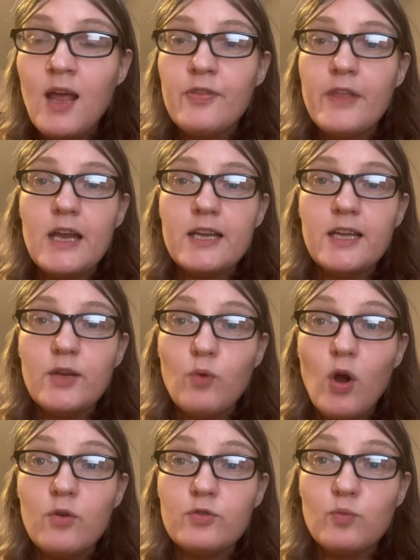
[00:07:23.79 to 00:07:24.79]
that he
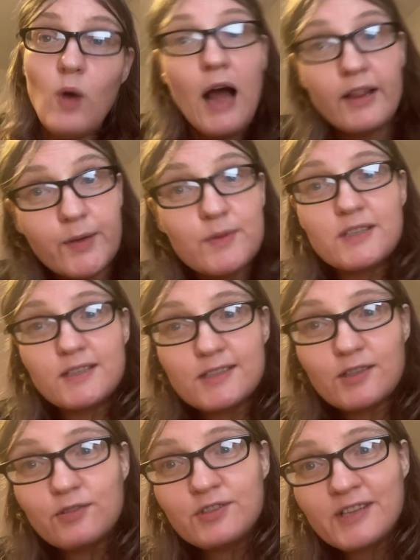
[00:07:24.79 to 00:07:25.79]
wrote while he was
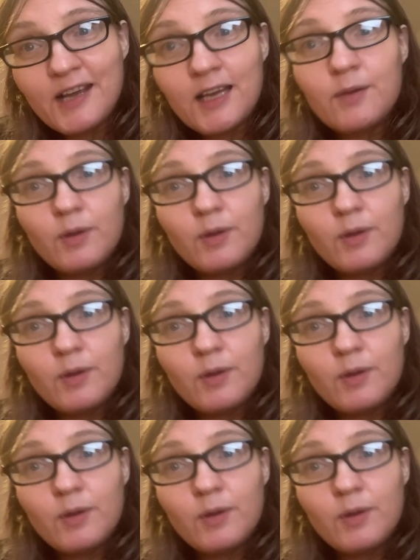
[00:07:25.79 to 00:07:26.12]
considered sane,